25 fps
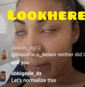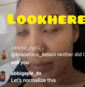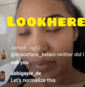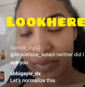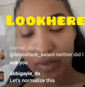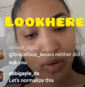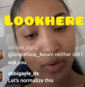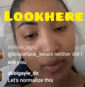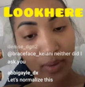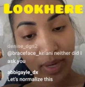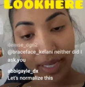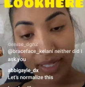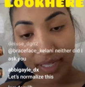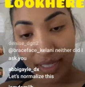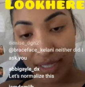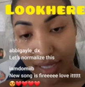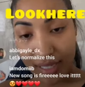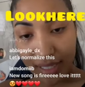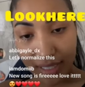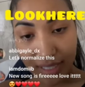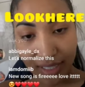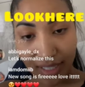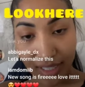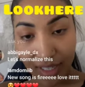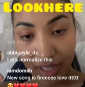No, I
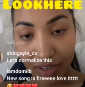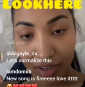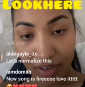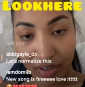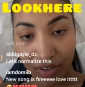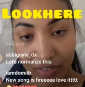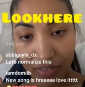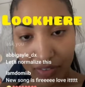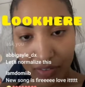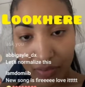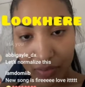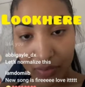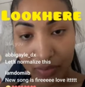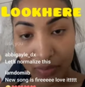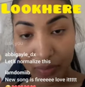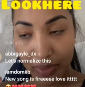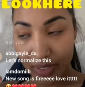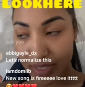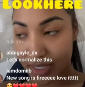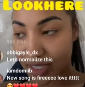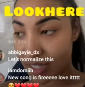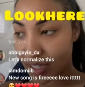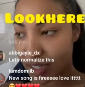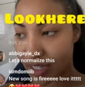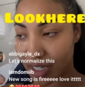didn't, love.
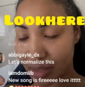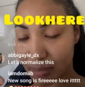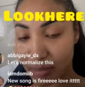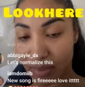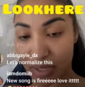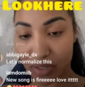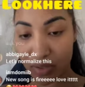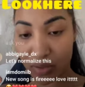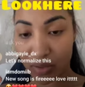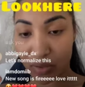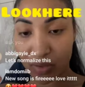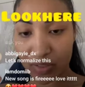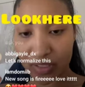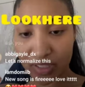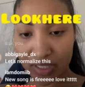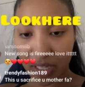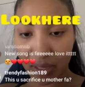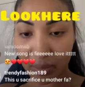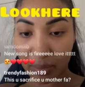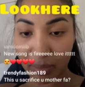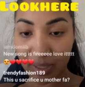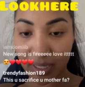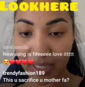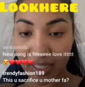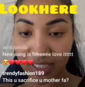We're talking about a whole
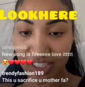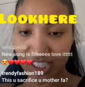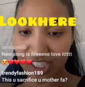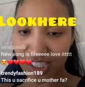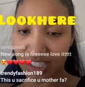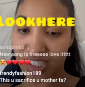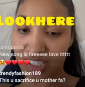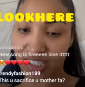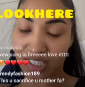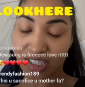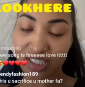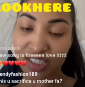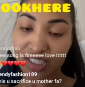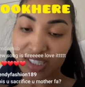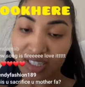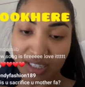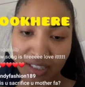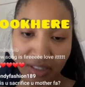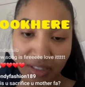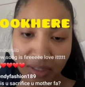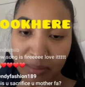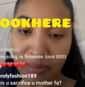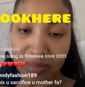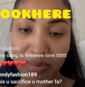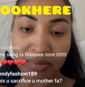topic. Gigi,
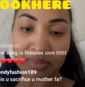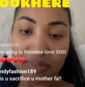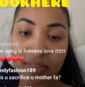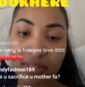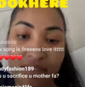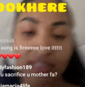shut up.